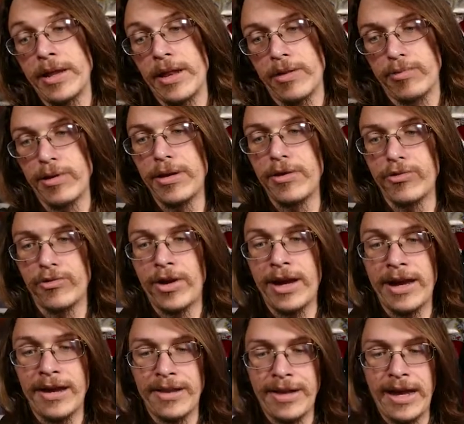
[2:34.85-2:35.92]
3
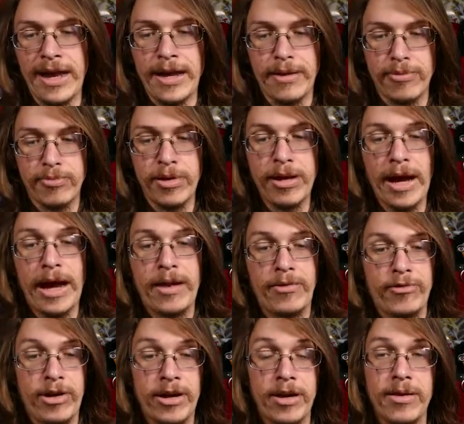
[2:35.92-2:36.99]
Strikes and 3 Ice
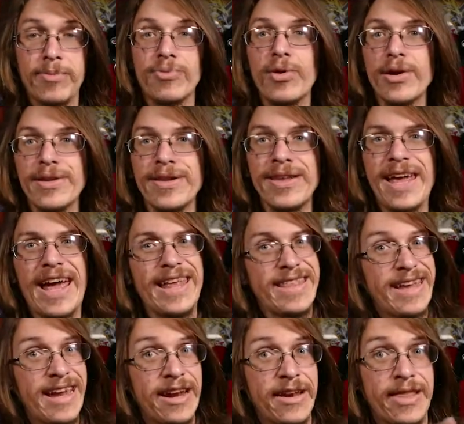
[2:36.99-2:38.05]
Dragon's Prison at
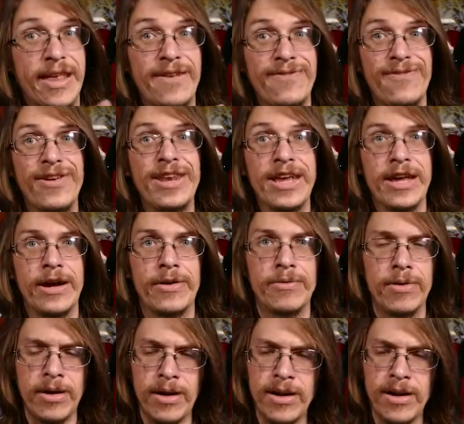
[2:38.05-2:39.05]
the end of that video.